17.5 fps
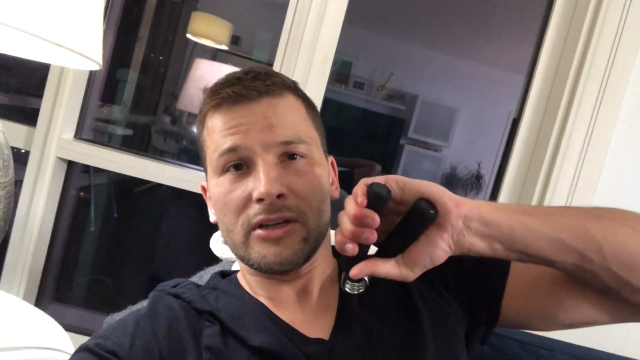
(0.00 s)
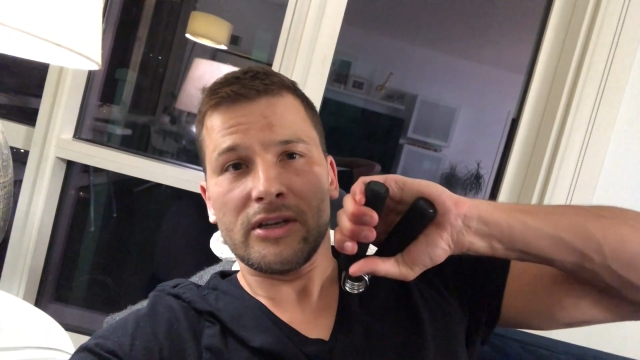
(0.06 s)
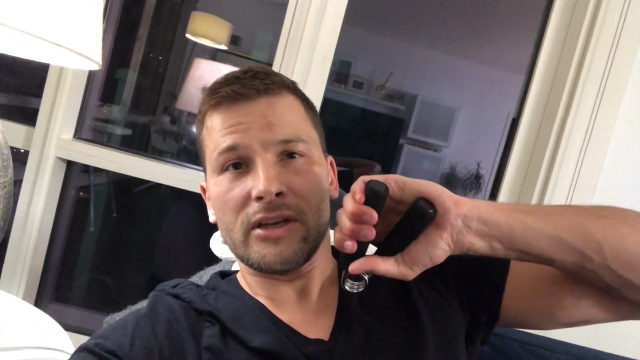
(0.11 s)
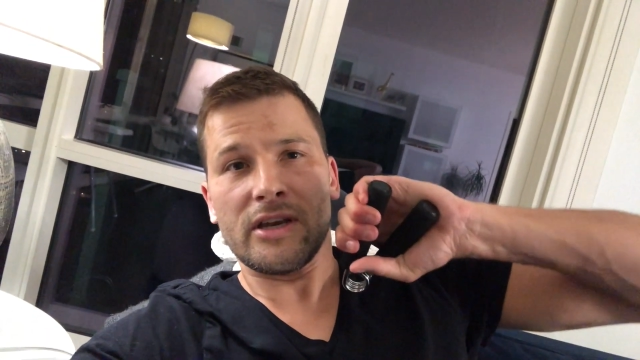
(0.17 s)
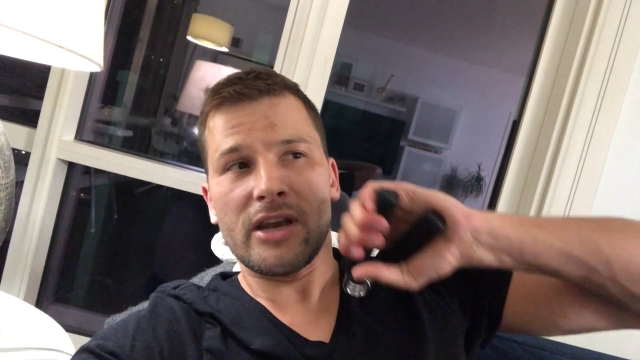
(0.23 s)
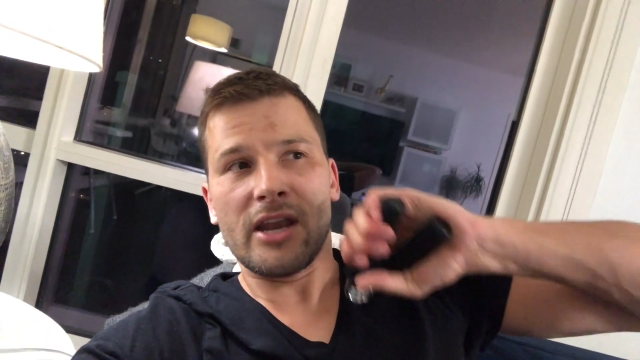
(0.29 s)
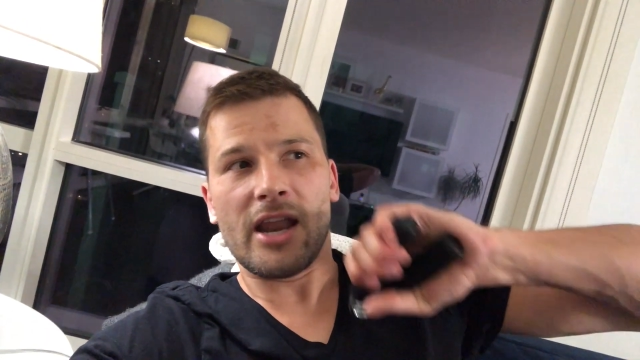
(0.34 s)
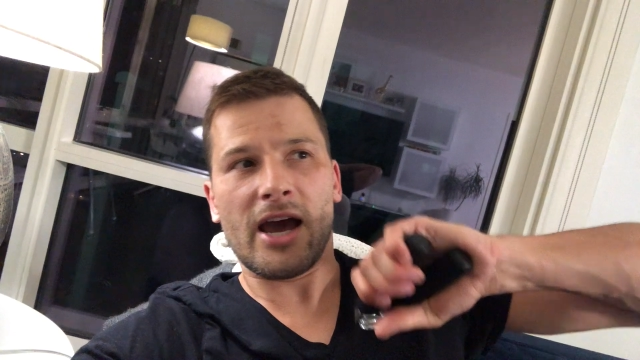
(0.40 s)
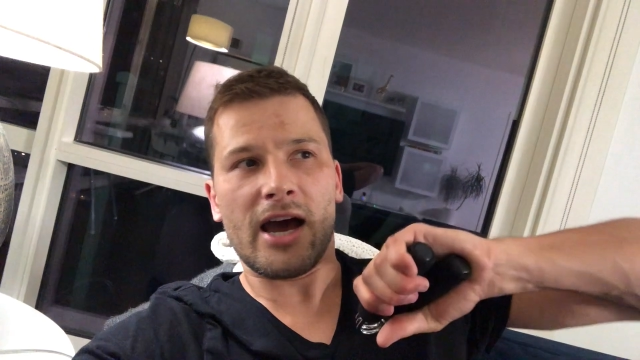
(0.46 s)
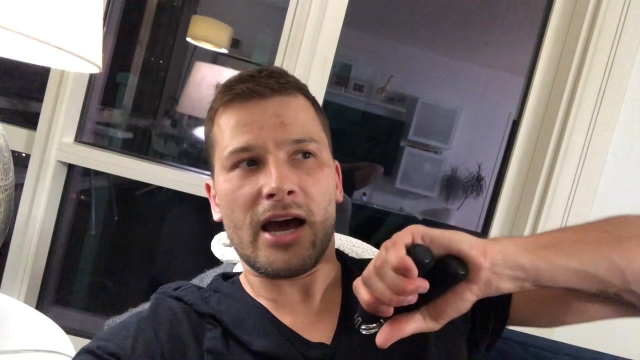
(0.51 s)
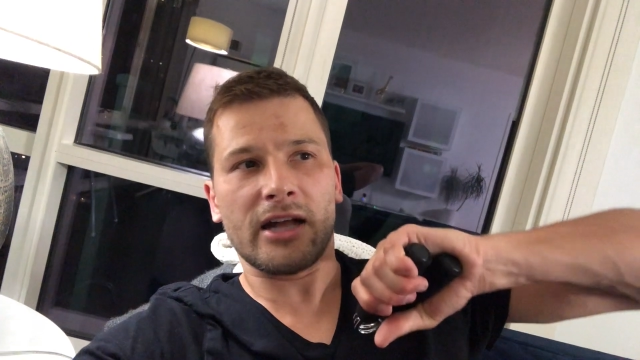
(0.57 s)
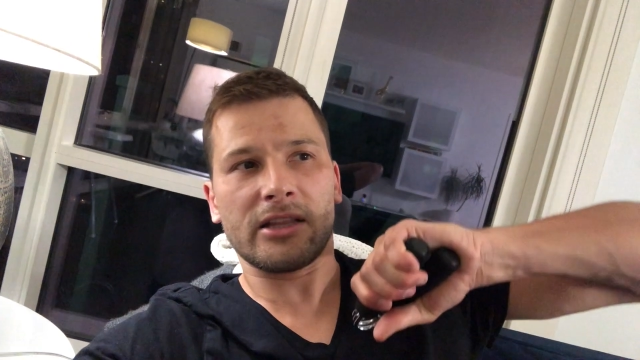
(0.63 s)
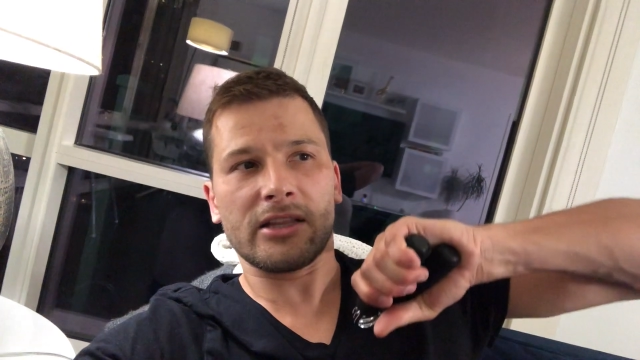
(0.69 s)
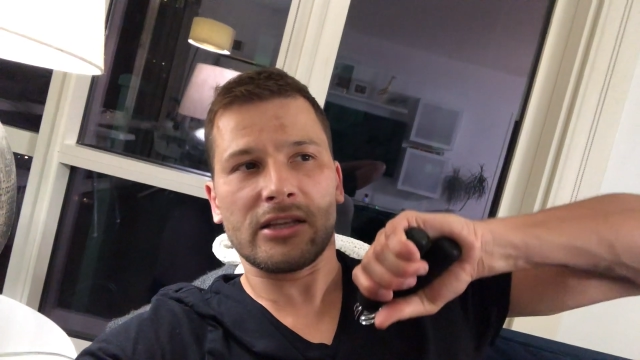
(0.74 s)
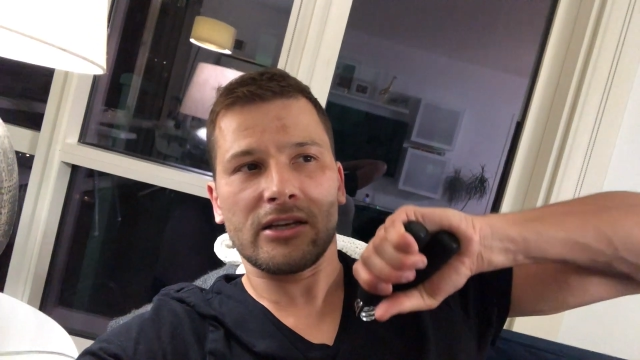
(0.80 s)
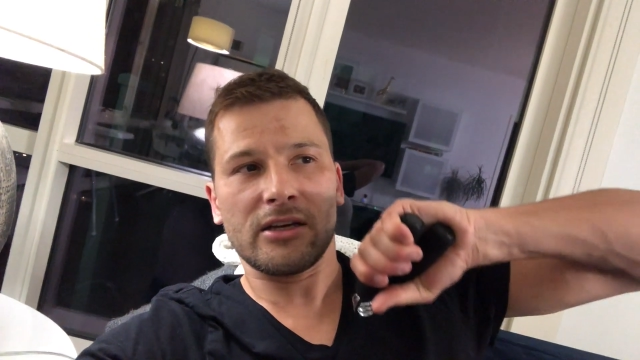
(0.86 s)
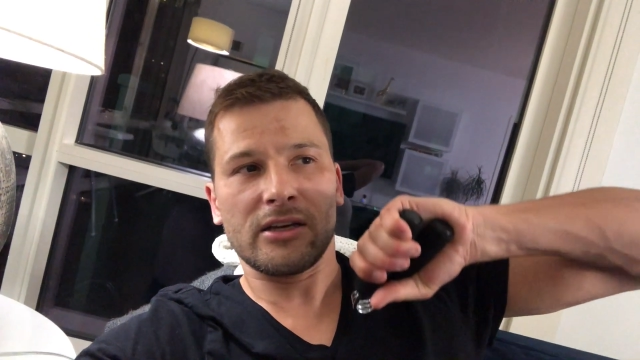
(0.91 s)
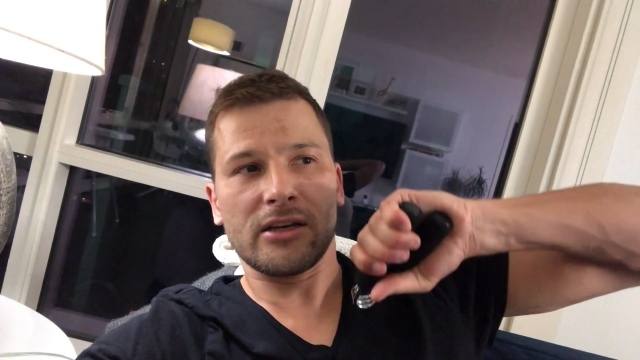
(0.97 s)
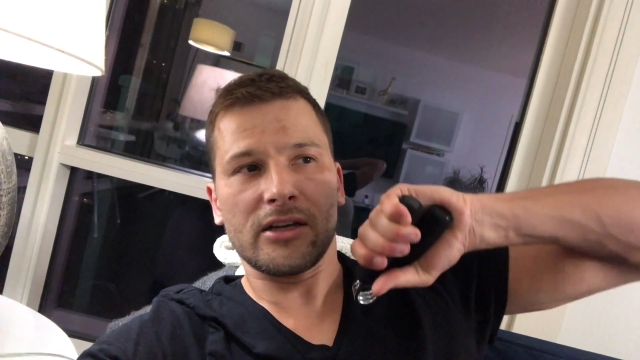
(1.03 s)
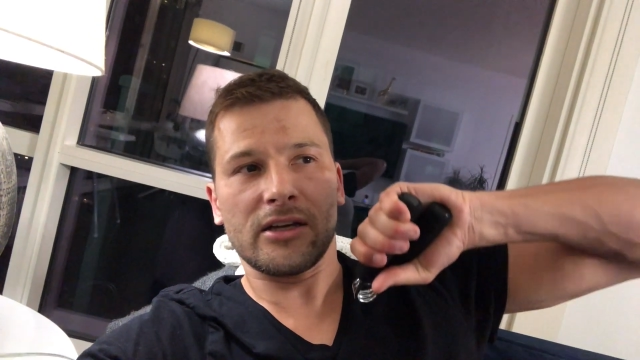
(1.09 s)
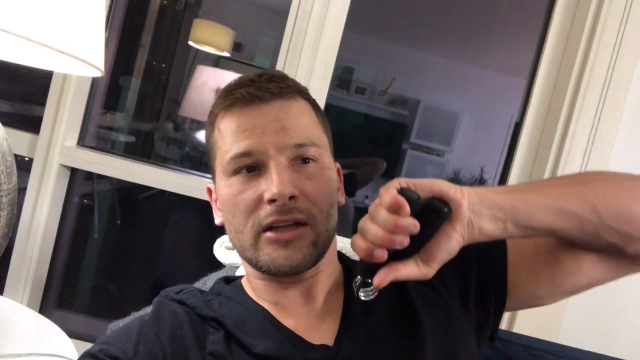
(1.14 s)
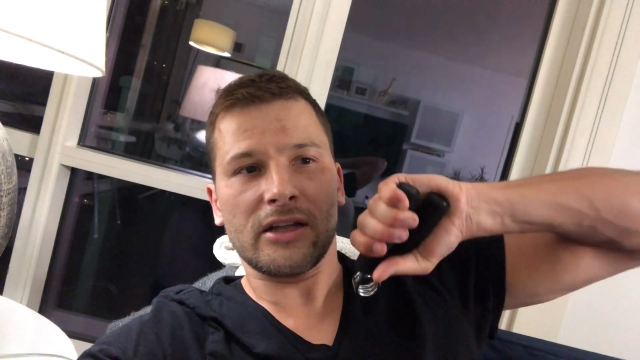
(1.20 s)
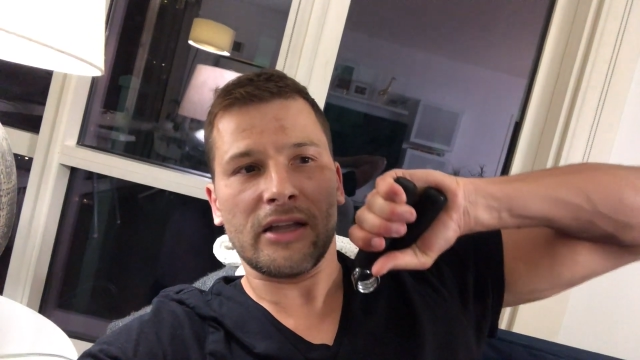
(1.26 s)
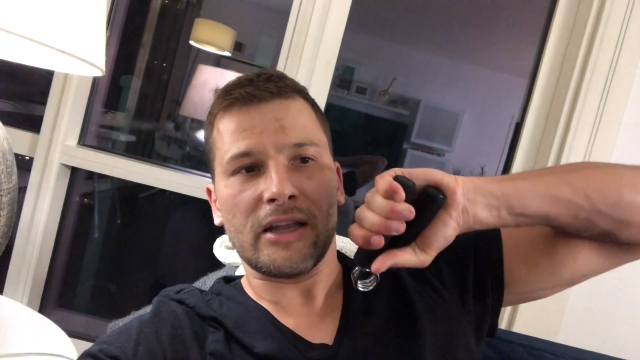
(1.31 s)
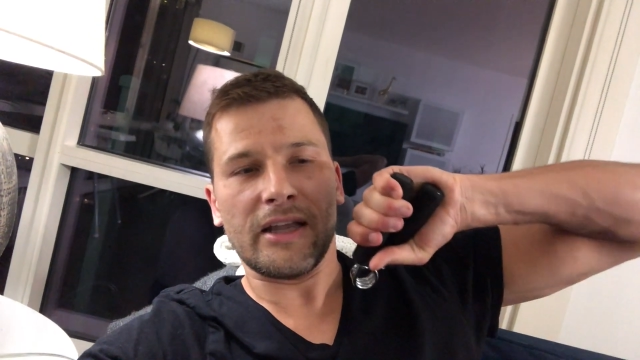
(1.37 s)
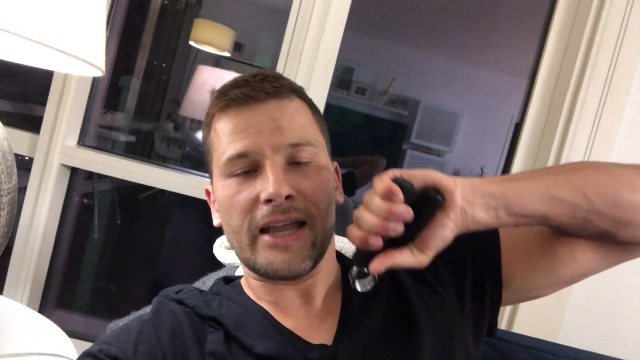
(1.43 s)
not
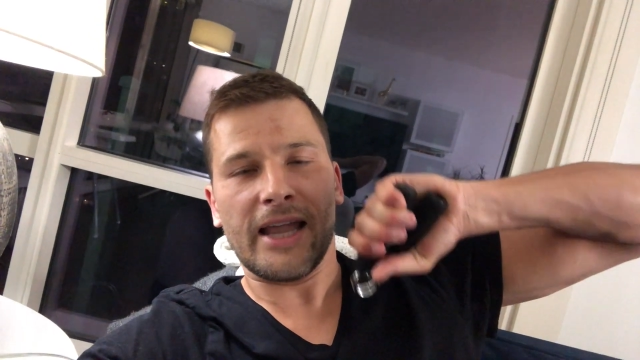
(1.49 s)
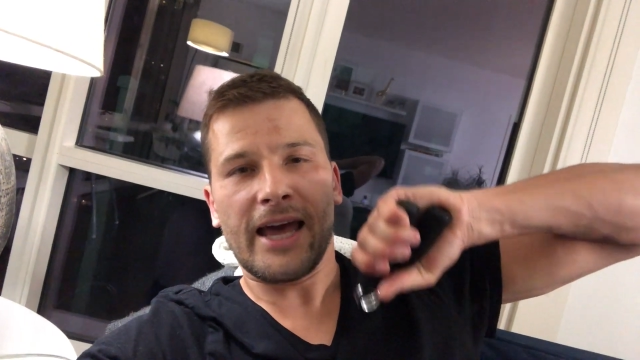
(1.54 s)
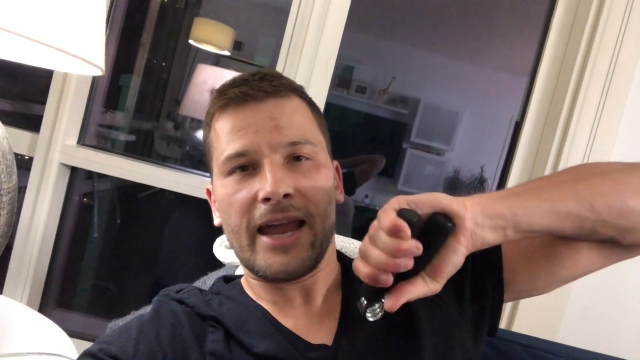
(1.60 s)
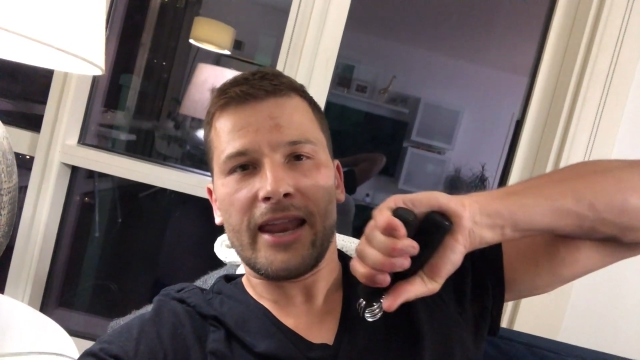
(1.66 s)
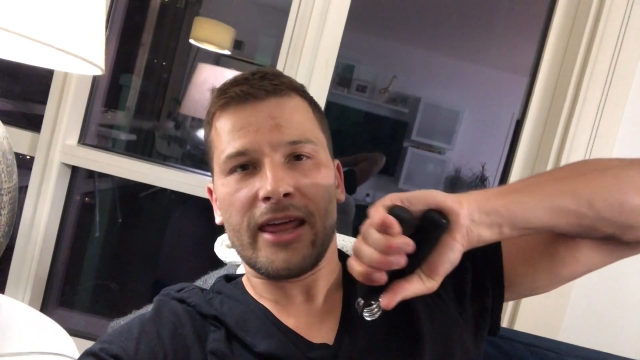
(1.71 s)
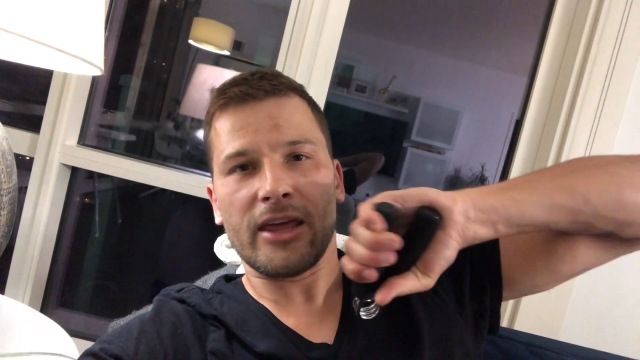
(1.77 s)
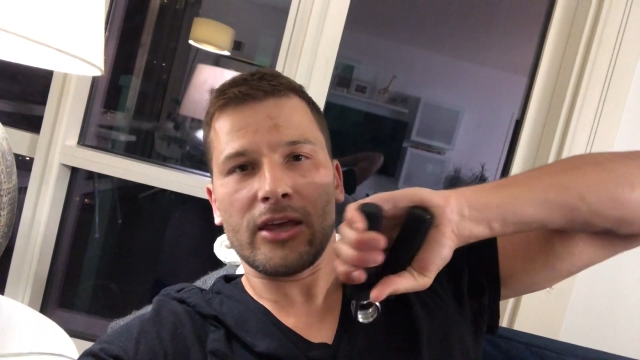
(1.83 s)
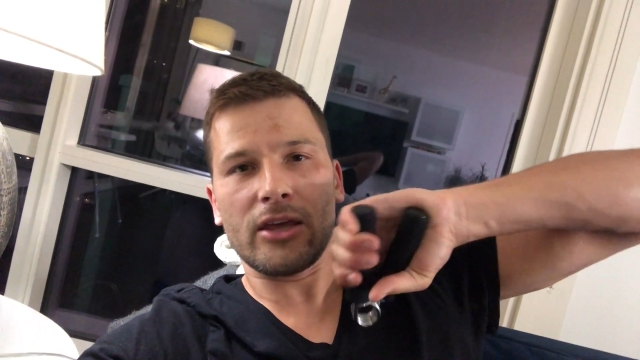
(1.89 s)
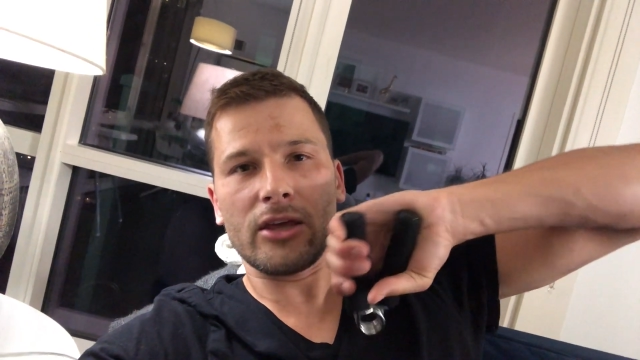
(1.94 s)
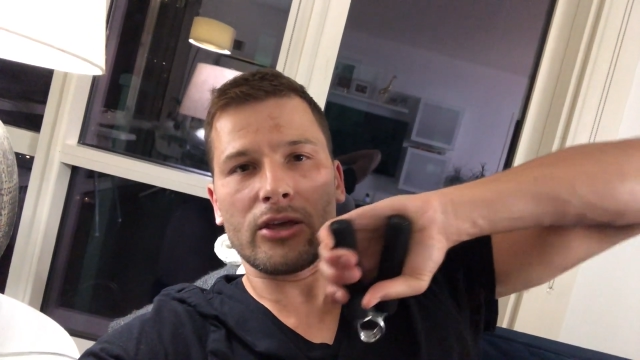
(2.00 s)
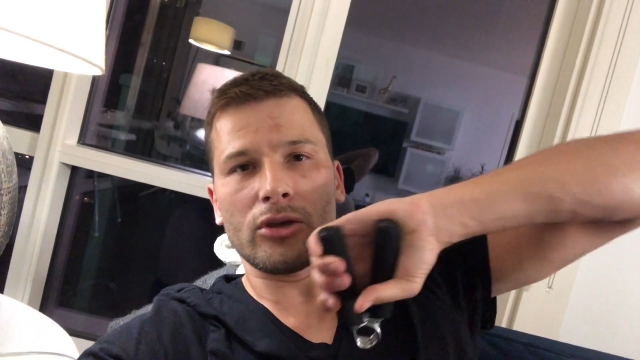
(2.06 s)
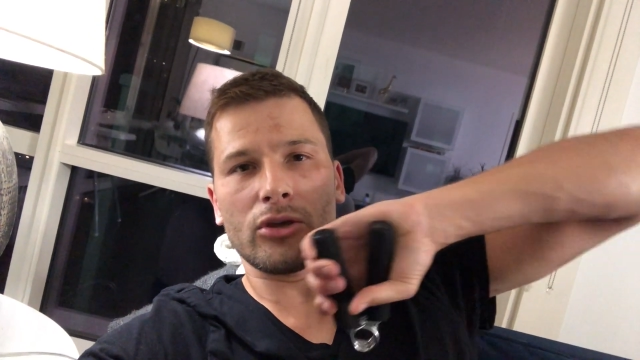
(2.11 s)
letting